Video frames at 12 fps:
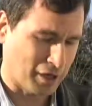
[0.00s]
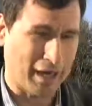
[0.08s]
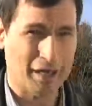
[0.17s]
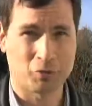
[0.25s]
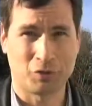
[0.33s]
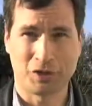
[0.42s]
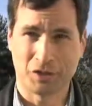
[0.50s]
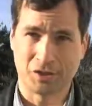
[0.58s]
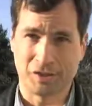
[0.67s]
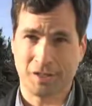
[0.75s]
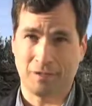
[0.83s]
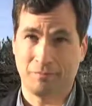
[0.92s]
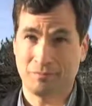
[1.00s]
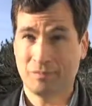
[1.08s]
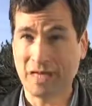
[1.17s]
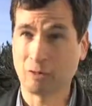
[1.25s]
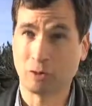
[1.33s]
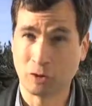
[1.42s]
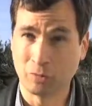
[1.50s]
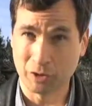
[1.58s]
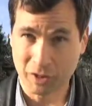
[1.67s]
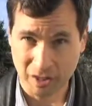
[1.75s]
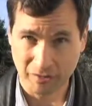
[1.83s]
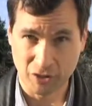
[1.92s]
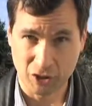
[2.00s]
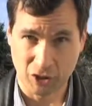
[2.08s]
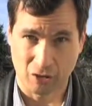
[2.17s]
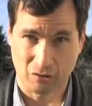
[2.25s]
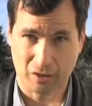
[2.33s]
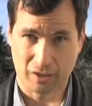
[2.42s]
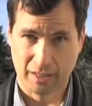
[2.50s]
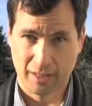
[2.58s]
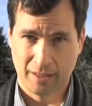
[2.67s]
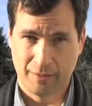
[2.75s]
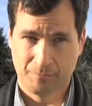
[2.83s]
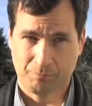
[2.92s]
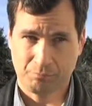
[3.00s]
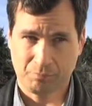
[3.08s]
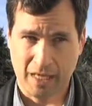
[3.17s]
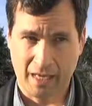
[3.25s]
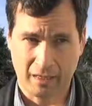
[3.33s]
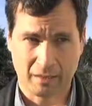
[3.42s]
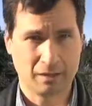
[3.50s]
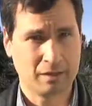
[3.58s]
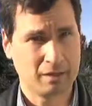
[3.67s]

has, which is downloadable TV shows, and